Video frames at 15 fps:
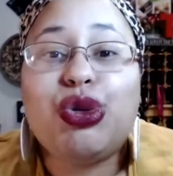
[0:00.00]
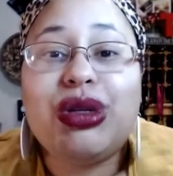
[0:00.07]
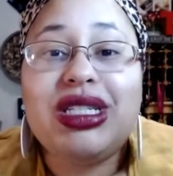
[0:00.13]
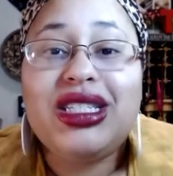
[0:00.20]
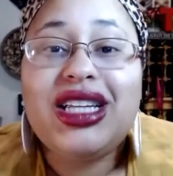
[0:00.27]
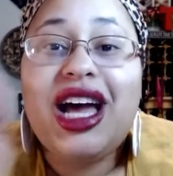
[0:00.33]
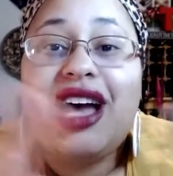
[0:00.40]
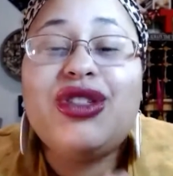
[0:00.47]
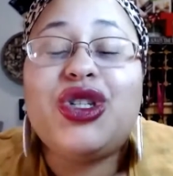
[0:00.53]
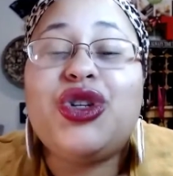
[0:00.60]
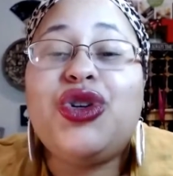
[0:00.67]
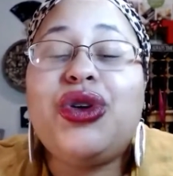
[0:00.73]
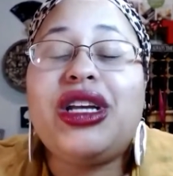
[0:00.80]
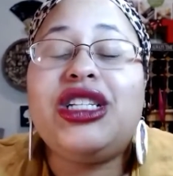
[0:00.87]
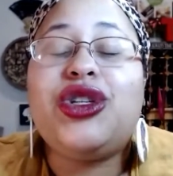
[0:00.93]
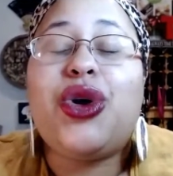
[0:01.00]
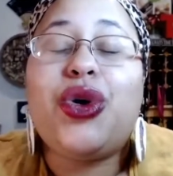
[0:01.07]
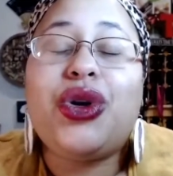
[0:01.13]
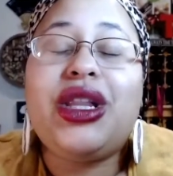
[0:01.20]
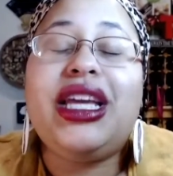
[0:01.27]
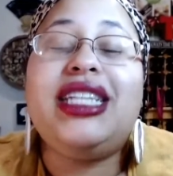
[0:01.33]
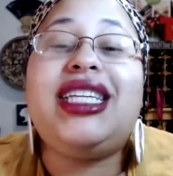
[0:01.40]
stuff. So you can
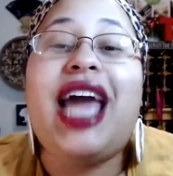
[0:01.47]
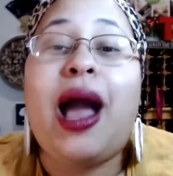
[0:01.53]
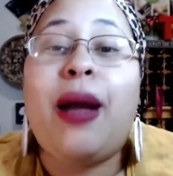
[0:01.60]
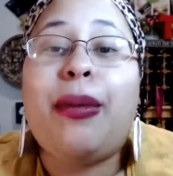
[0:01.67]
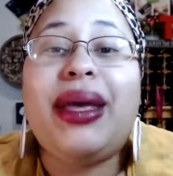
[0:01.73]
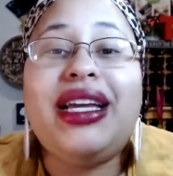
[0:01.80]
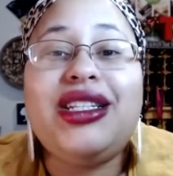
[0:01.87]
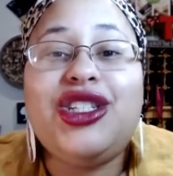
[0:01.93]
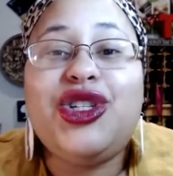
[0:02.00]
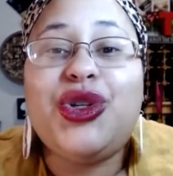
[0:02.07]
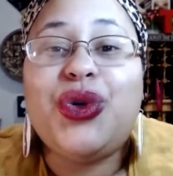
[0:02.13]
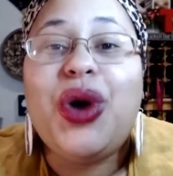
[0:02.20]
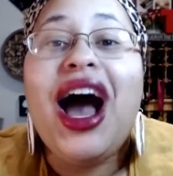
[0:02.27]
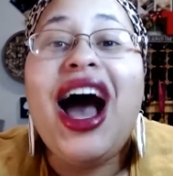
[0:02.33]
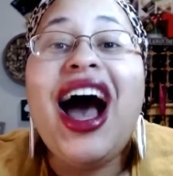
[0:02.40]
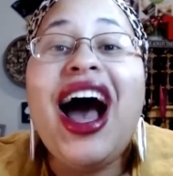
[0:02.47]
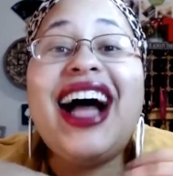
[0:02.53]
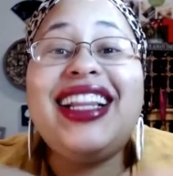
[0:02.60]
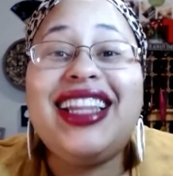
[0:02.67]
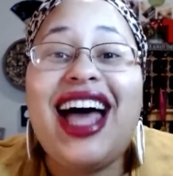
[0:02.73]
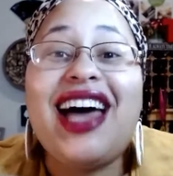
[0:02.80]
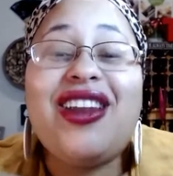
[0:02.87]
totally tap into a
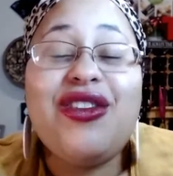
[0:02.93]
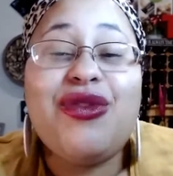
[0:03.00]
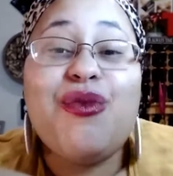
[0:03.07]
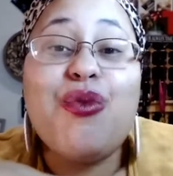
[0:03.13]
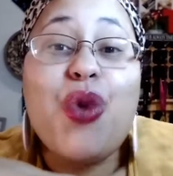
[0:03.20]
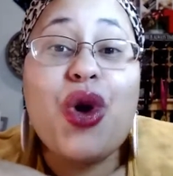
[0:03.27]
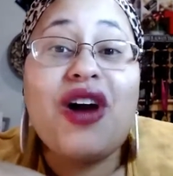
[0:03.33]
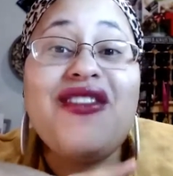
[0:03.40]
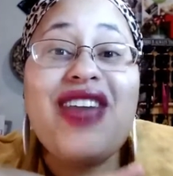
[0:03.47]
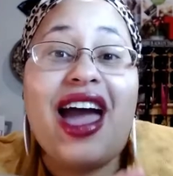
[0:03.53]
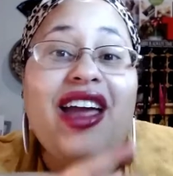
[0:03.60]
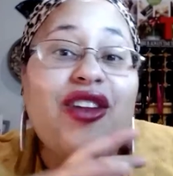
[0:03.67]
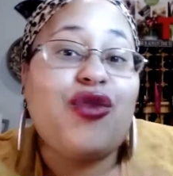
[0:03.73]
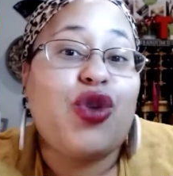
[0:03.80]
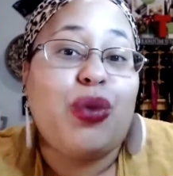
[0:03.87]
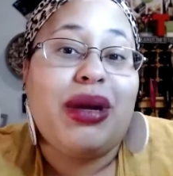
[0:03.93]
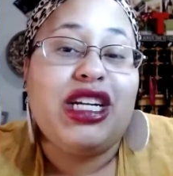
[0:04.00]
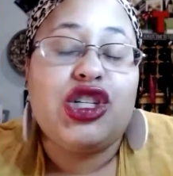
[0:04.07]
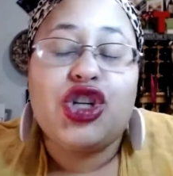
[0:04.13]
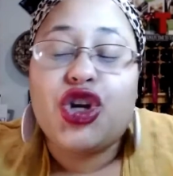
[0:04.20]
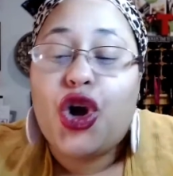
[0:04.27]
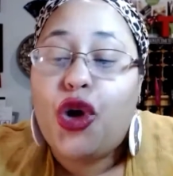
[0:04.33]
lot of more of that
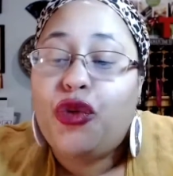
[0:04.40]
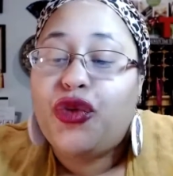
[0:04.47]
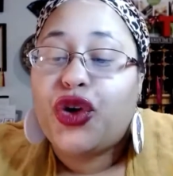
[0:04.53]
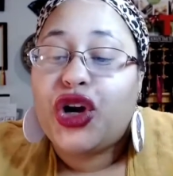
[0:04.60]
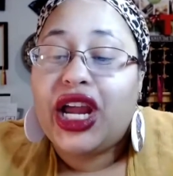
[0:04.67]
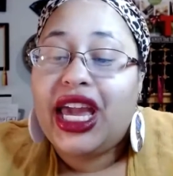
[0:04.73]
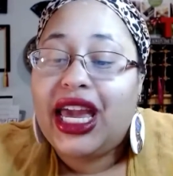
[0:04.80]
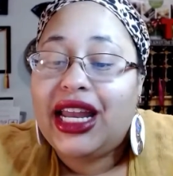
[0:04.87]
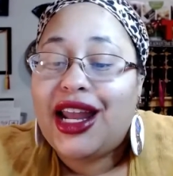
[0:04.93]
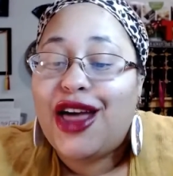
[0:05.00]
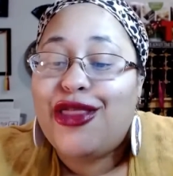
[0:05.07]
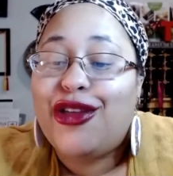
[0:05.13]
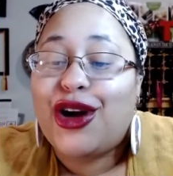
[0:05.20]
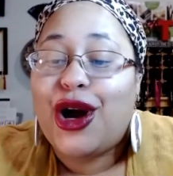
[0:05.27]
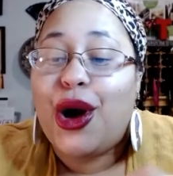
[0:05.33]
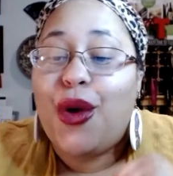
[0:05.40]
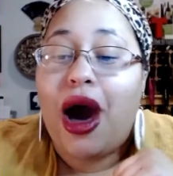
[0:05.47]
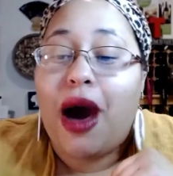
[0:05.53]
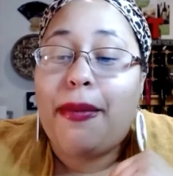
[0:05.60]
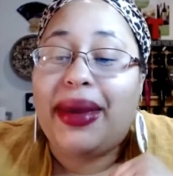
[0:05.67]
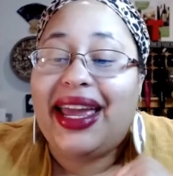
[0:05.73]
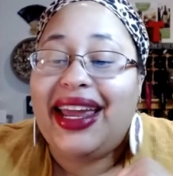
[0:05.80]
information over in the
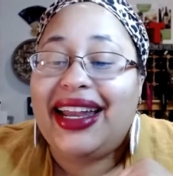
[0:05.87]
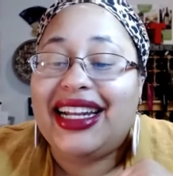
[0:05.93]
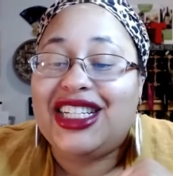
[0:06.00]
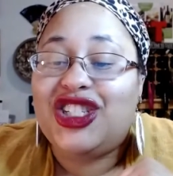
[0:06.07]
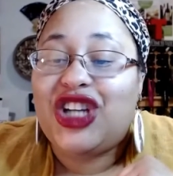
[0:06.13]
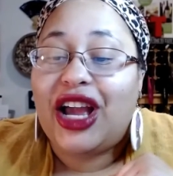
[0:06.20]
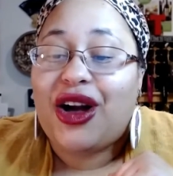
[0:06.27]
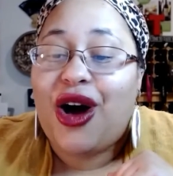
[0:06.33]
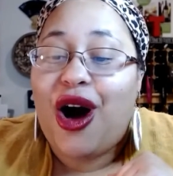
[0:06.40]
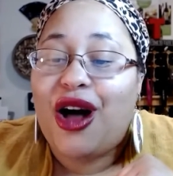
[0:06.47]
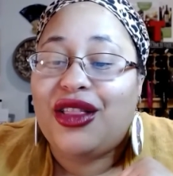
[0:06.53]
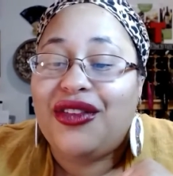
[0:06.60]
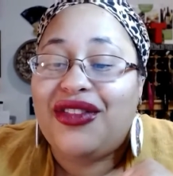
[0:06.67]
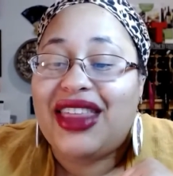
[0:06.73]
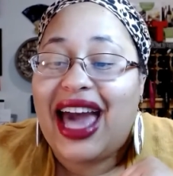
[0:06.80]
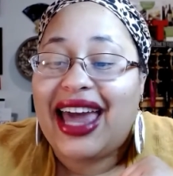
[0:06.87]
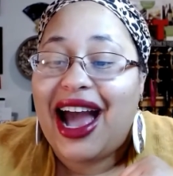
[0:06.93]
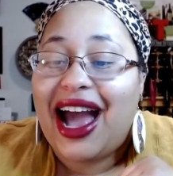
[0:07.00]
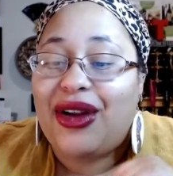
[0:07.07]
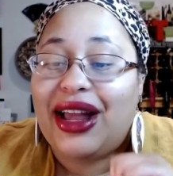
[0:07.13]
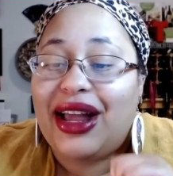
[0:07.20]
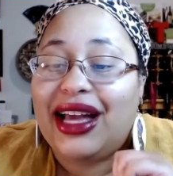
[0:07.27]
co-op and check all of that
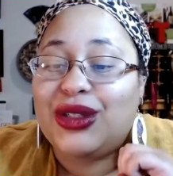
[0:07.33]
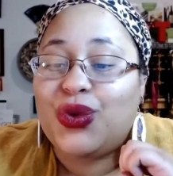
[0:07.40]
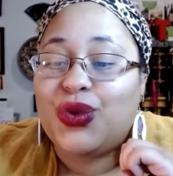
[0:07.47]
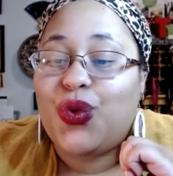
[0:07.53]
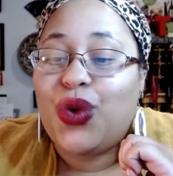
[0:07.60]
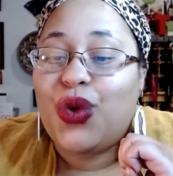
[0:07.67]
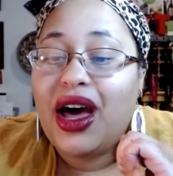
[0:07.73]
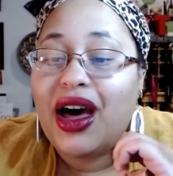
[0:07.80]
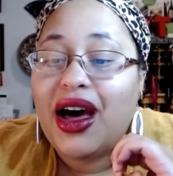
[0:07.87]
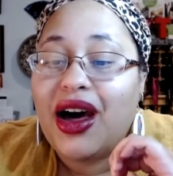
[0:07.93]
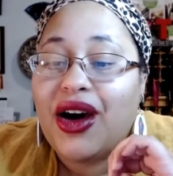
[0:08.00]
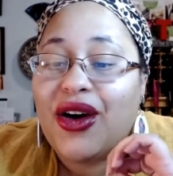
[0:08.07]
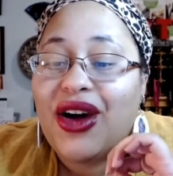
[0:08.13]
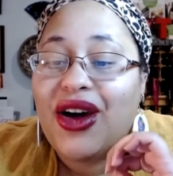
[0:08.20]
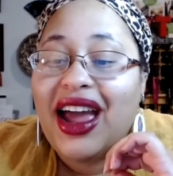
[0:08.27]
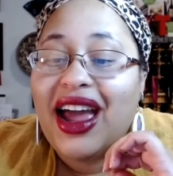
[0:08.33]
out as well.